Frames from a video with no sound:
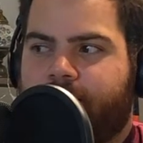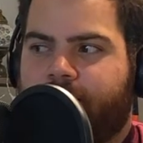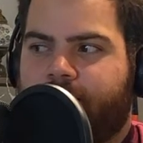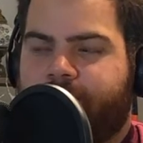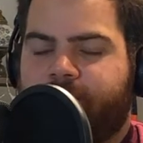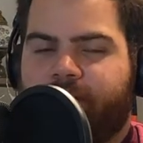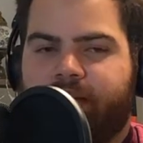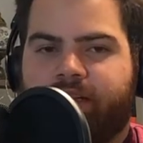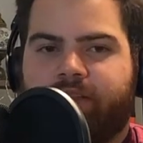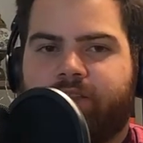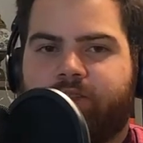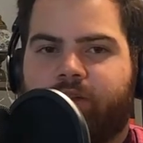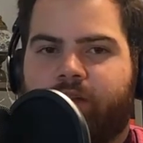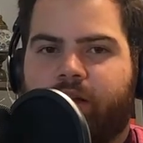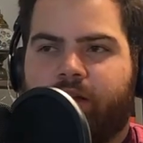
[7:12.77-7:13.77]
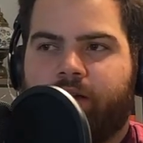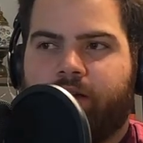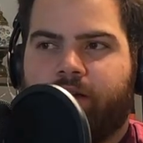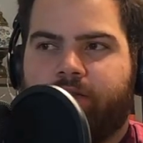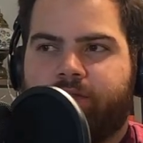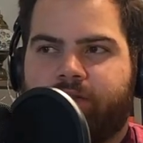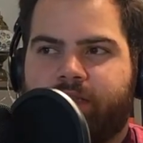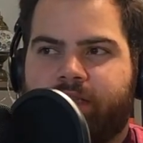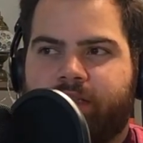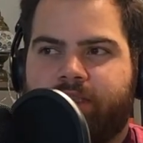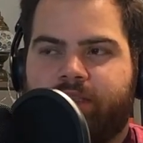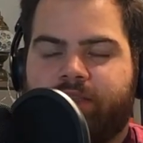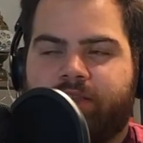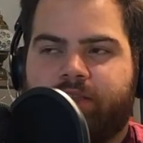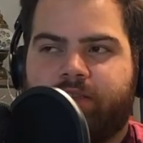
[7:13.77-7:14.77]
I feel like there's a lot of
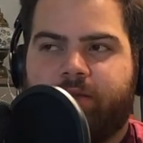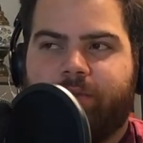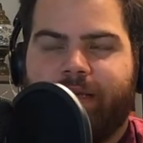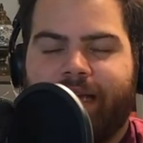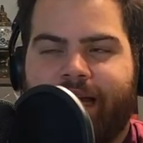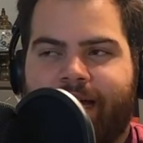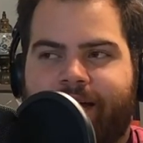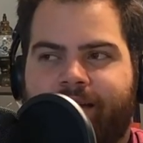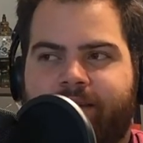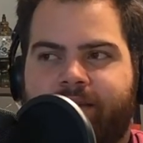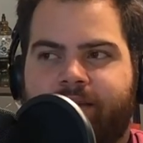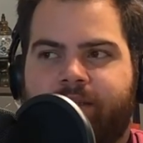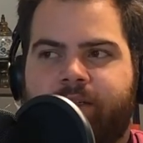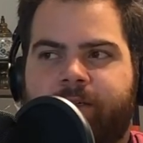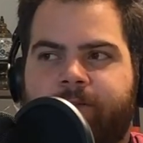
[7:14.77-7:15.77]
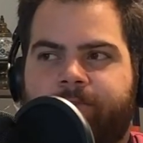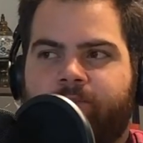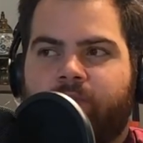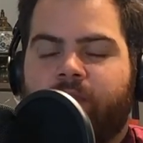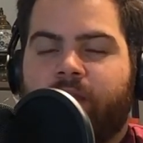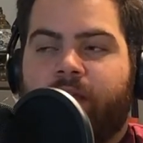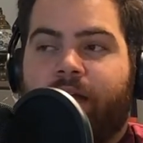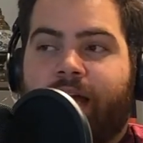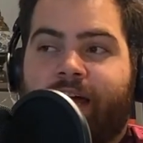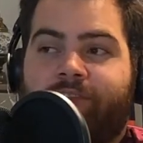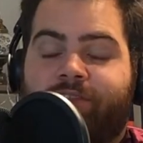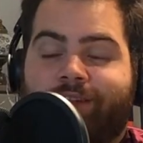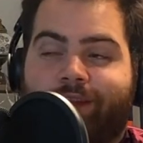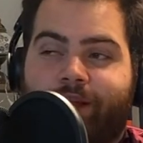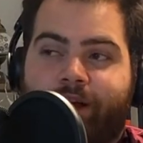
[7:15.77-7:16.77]
conversations to be had. I
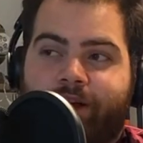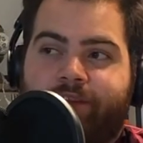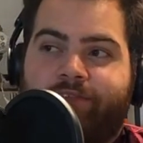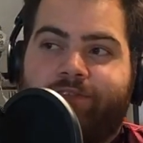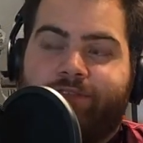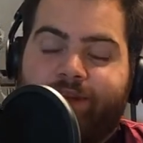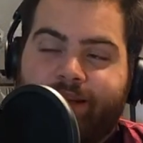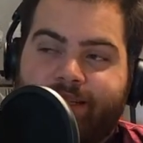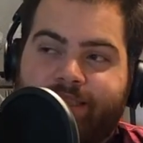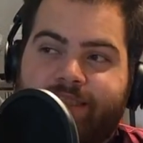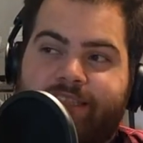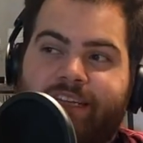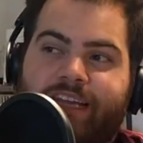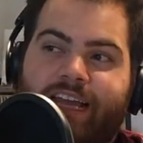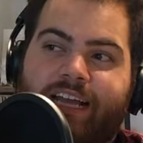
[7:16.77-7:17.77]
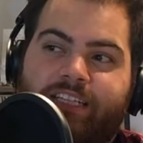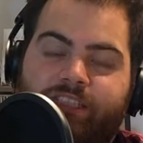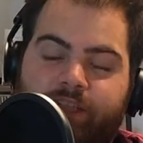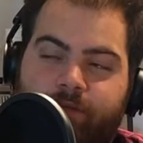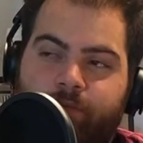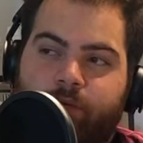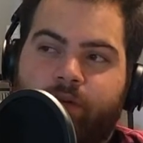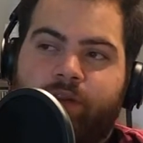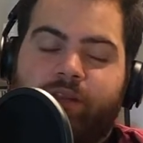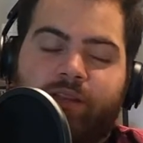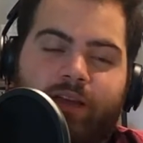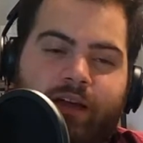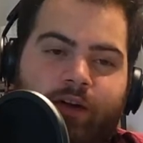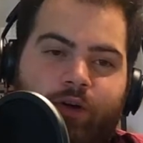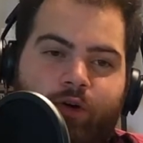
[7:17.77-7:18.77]
have a lot of friends to catch up
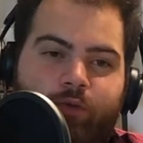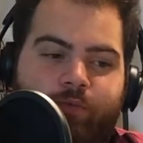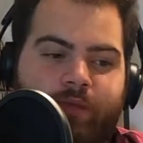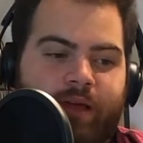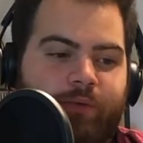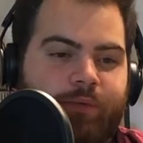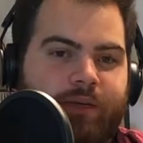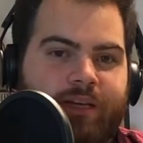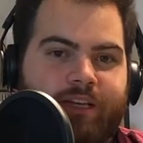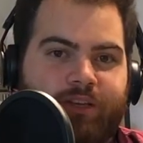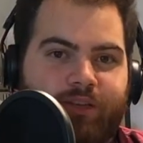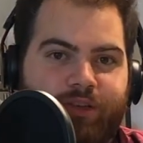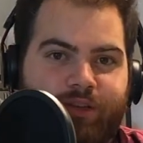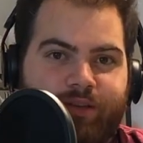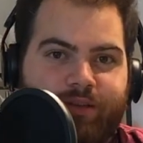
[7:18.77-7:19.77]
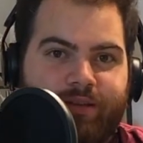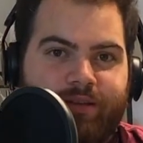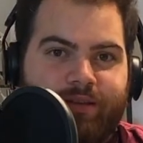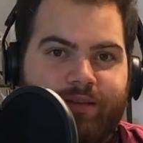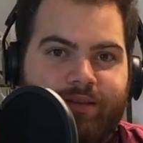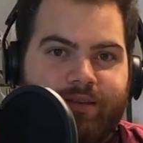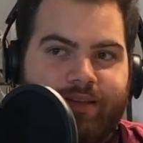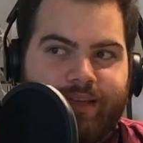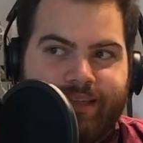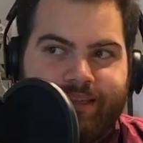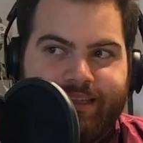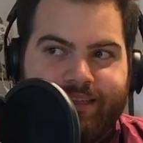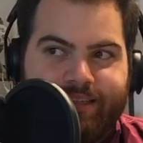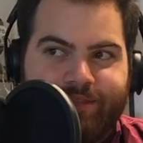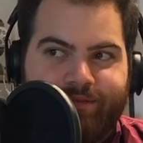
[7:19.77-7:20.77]
with. I hope that we can
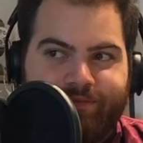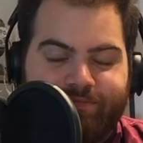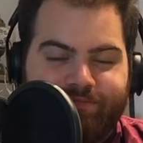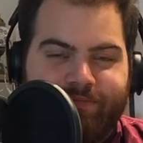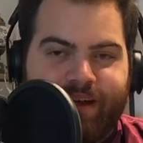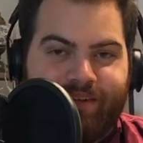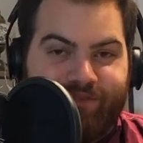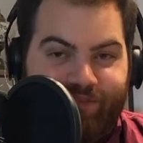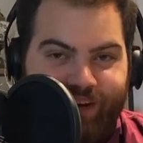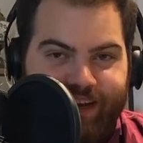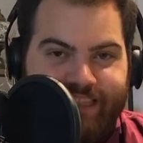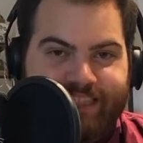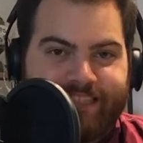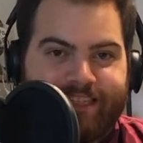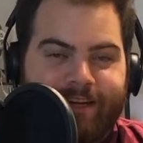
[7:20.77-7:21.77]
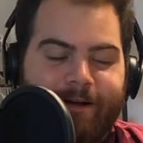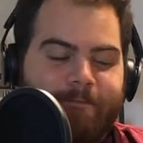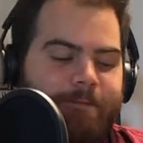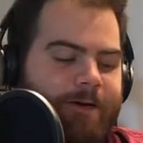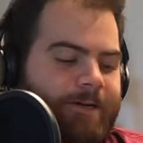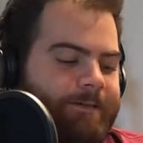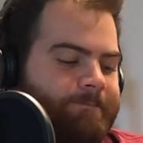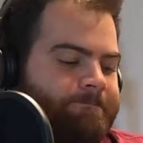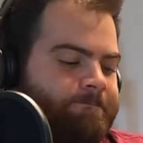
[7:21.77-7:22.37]
get my friends to come on